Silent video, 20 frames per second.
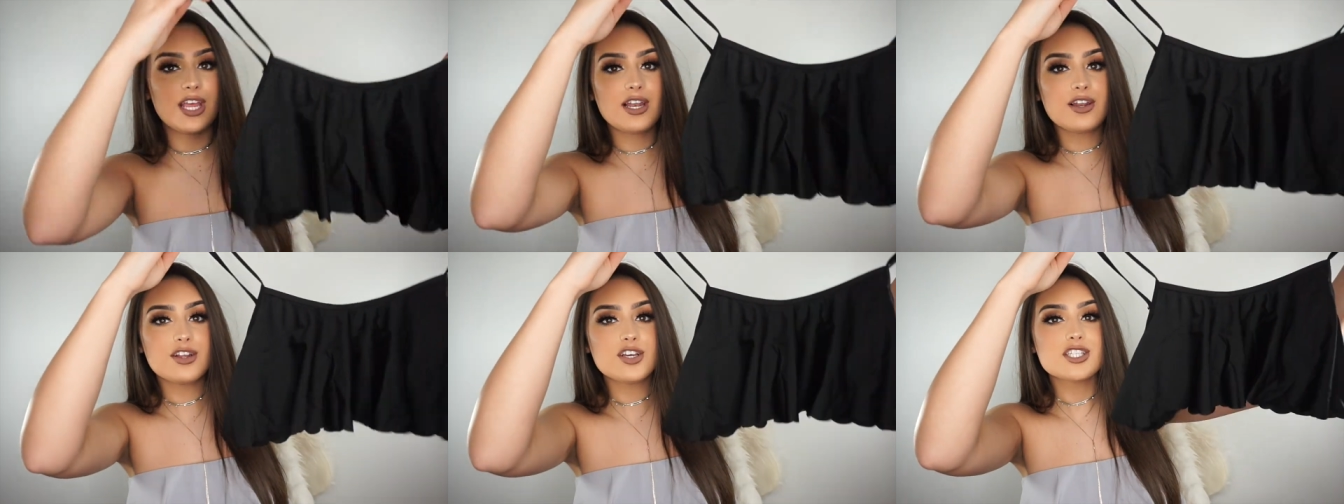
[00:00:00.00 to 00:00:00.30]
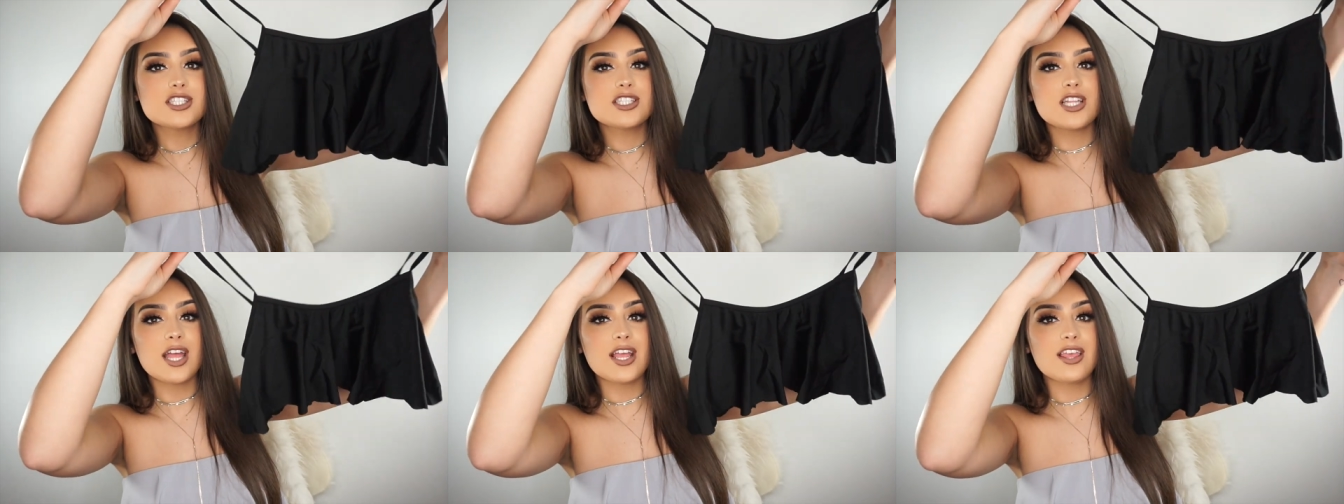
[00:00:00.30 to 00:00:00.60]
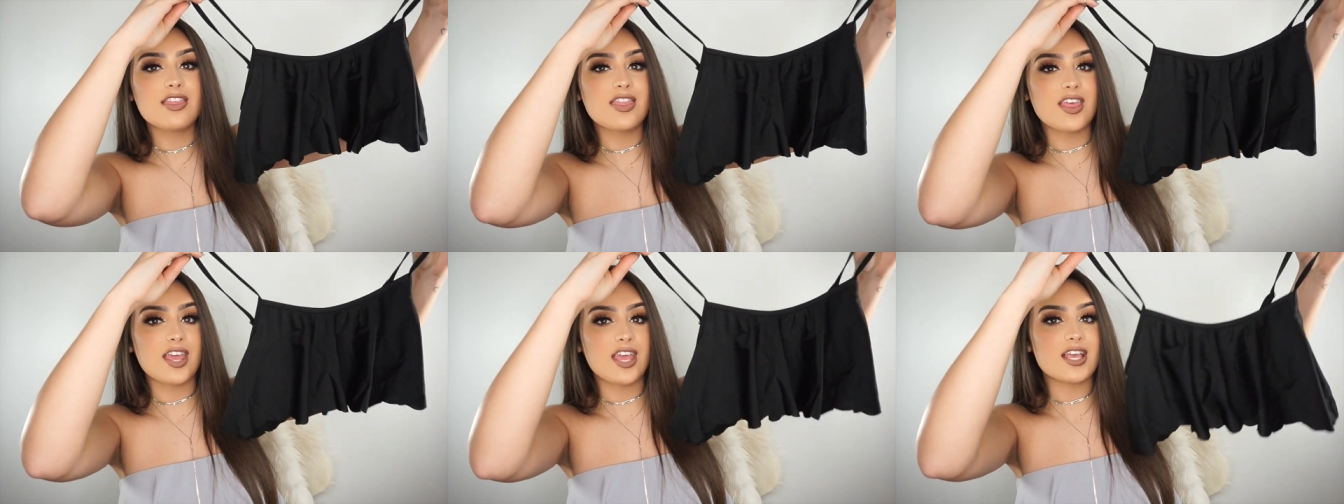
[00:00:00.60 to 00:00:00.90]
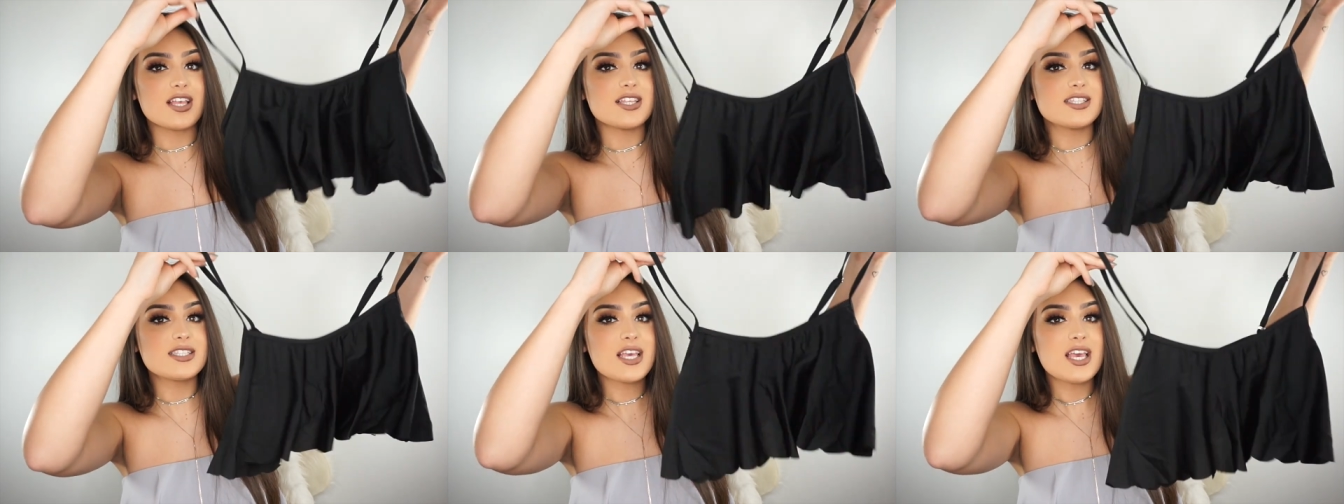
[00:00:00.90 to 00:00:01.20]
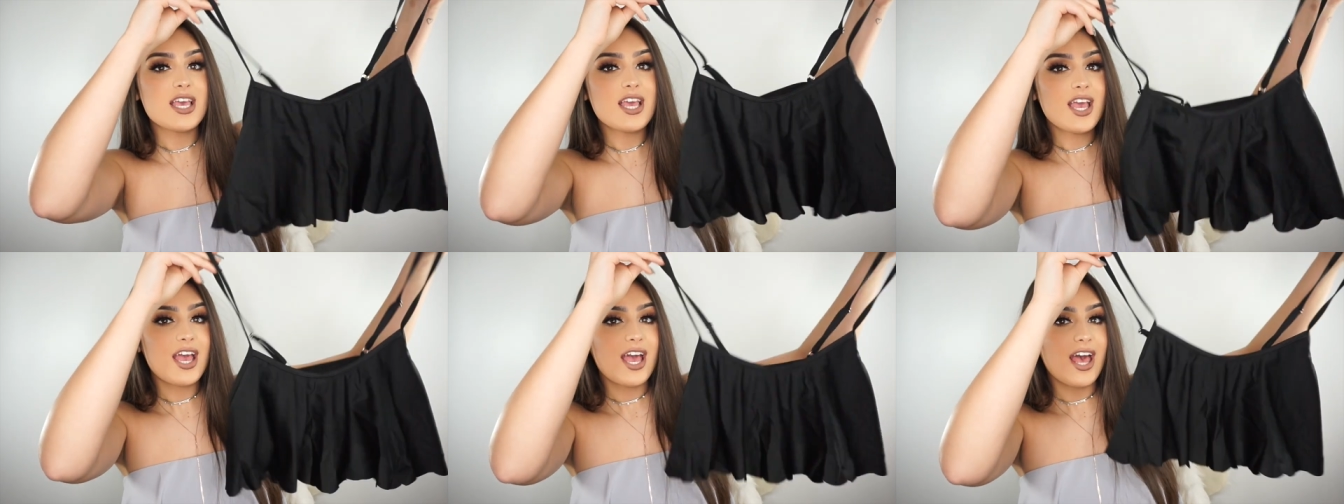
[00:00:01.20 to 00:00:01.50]
It looks like this,
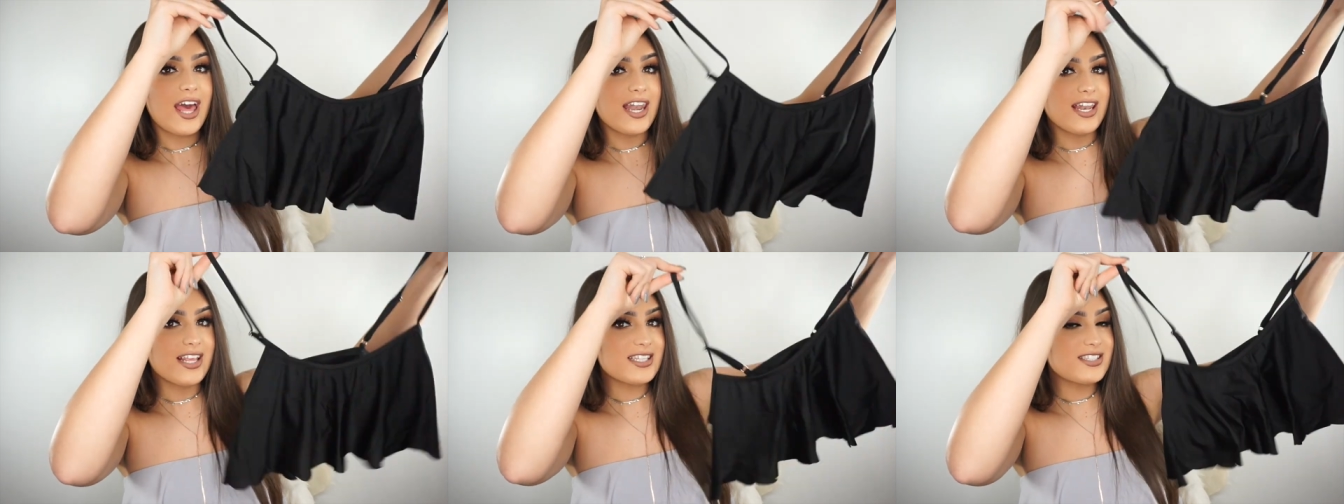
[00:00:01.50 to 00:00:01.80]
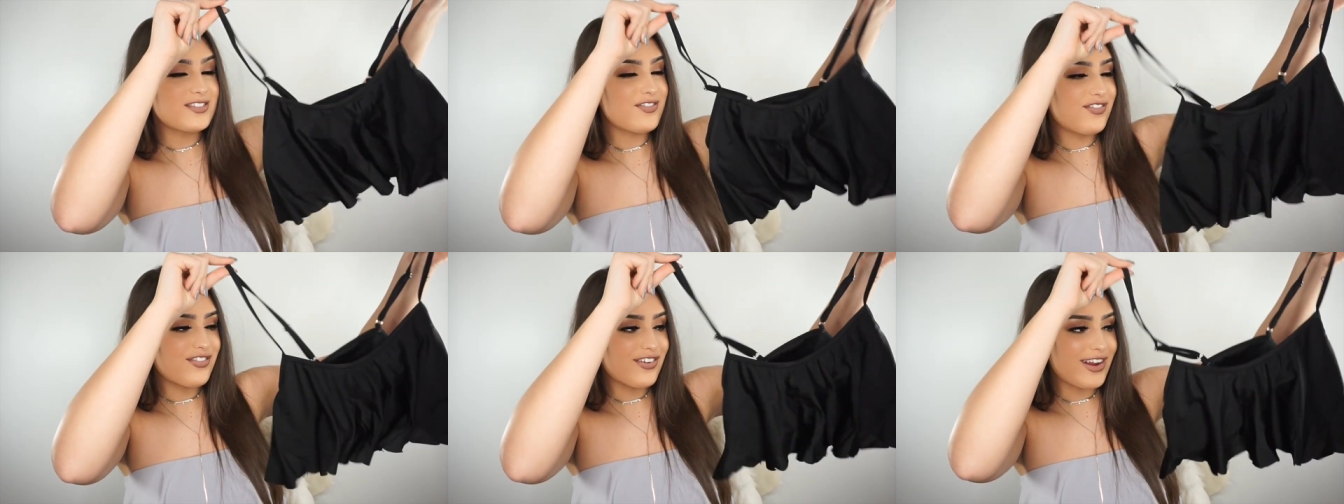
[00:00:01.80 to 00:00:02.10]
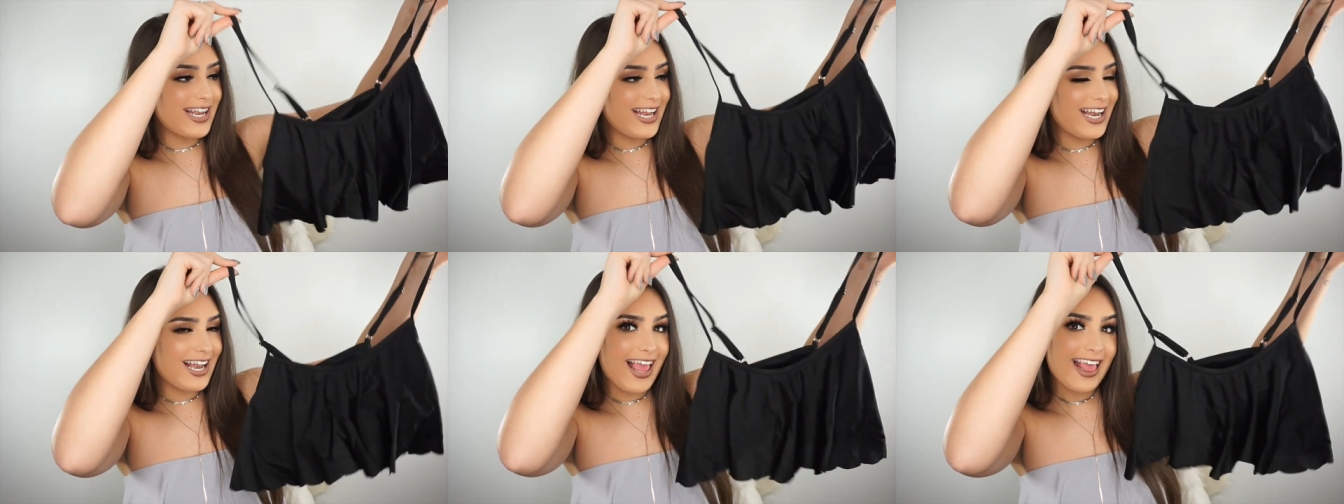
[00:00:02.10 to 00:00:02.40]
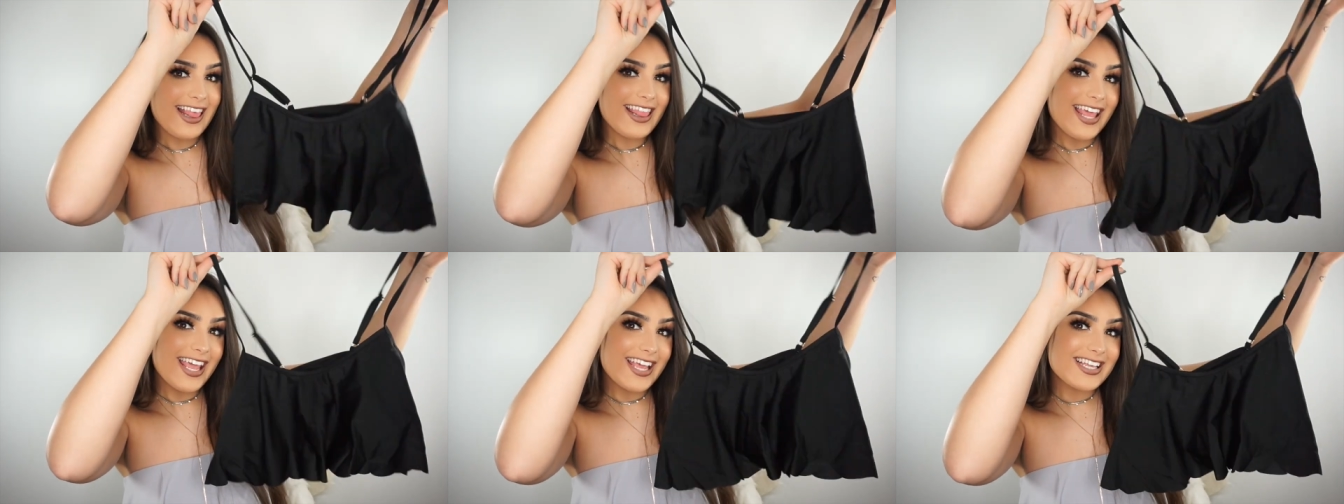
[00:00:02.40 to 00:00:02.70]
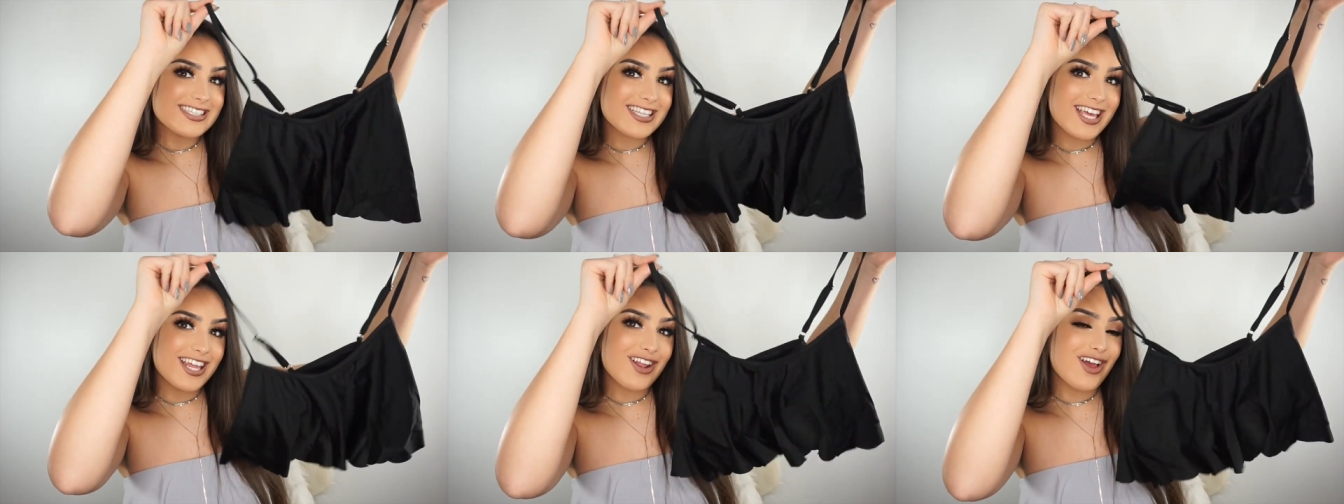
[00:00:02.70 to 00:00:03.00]
and it's frilly like
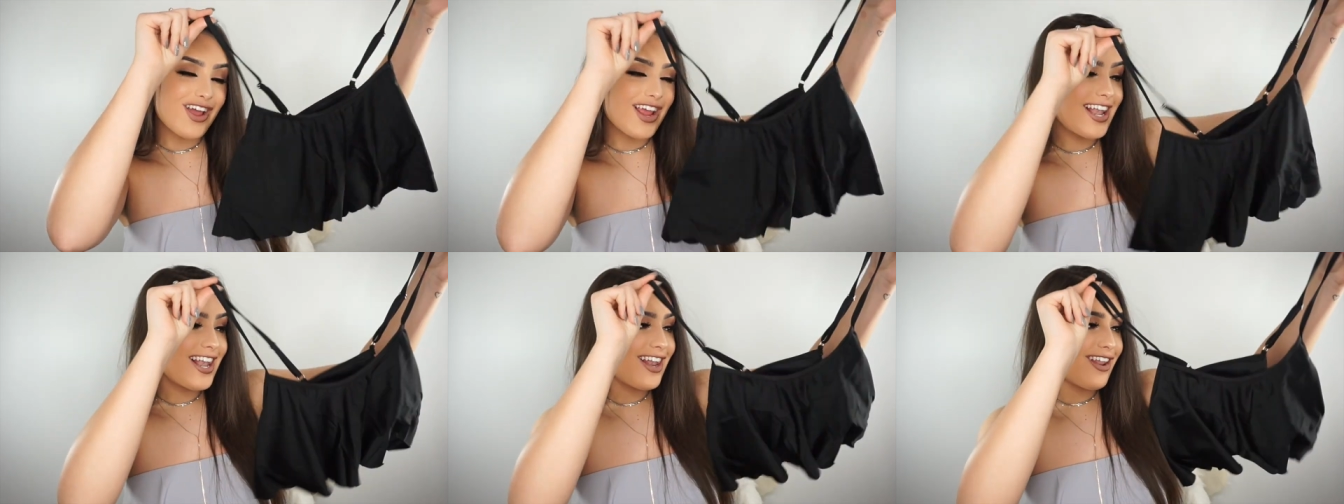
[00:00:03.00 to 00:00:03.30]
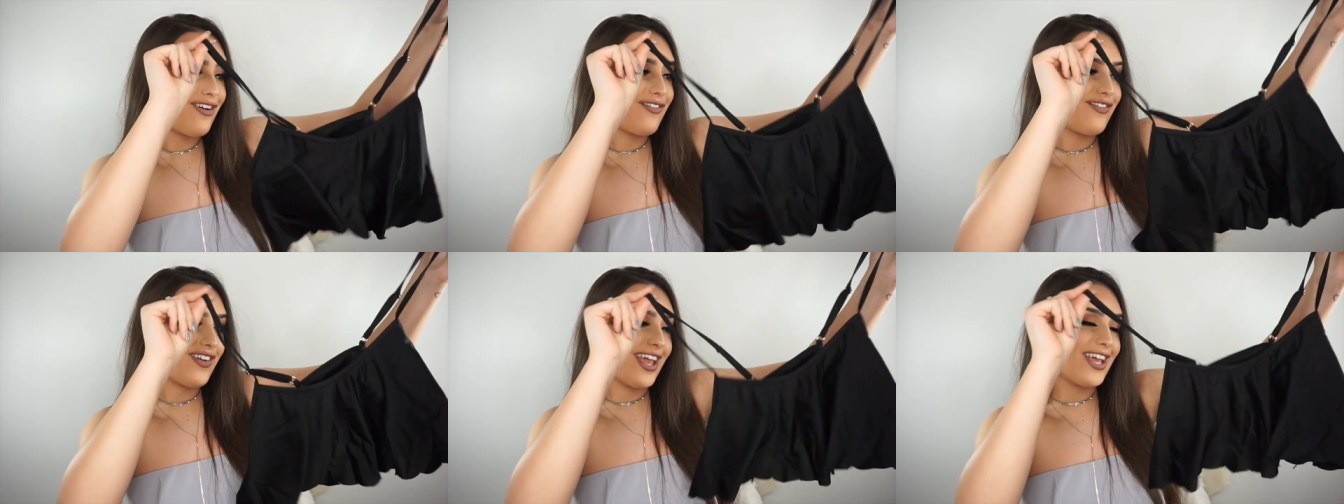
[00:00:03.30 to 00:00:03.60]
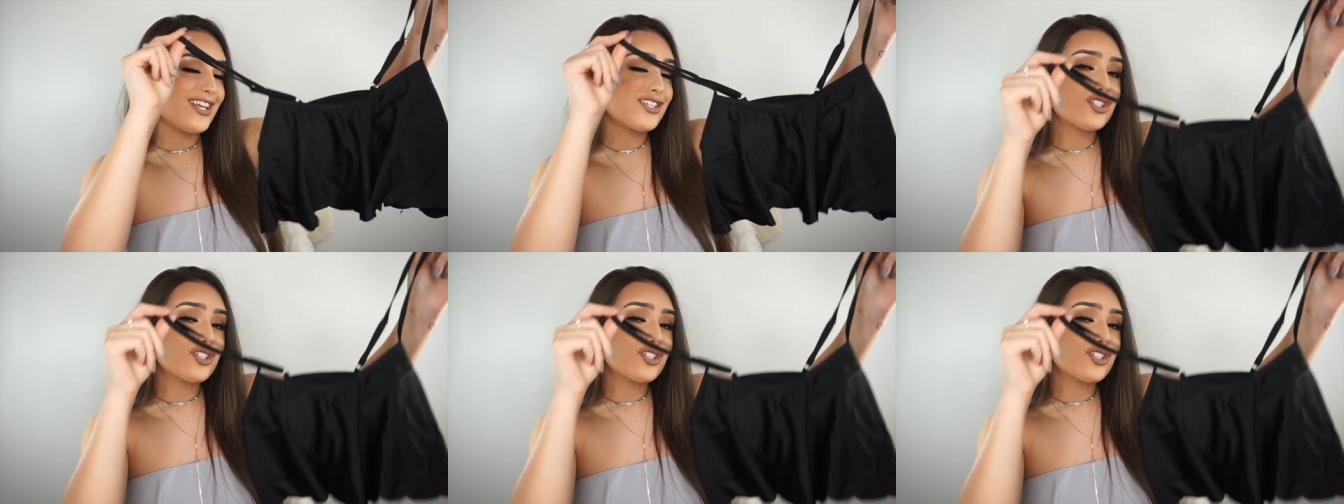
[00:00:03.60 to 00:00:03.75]
this, and I love it.